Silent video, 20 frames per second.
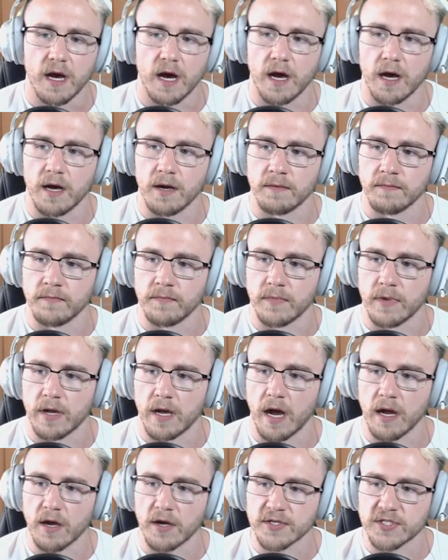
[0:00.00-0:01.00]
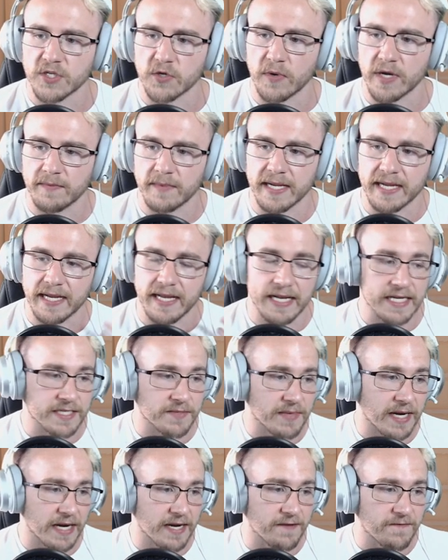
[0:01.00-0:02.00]
I also recommend getting
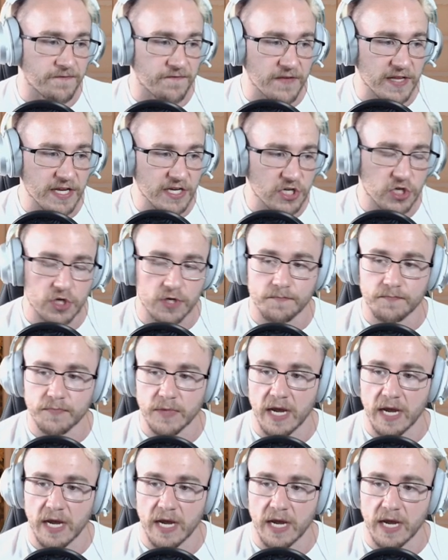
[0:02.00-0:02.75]
some kind of fish.